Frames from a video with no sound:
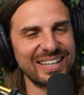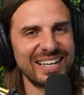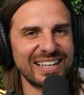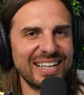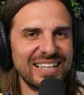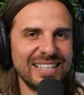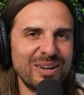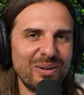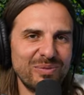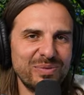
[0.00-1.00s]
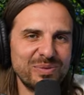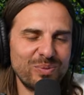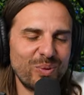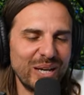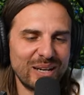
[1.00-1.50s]
Like, you know, a
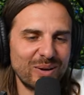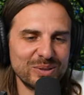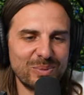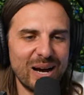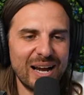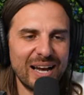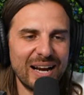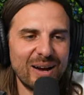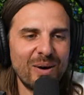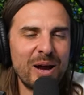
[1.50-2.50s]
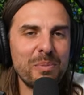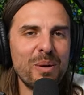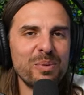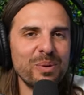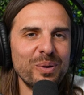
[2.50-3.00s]
week goes by and I go, hey,
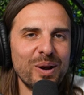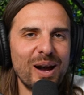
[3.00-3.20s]
remember,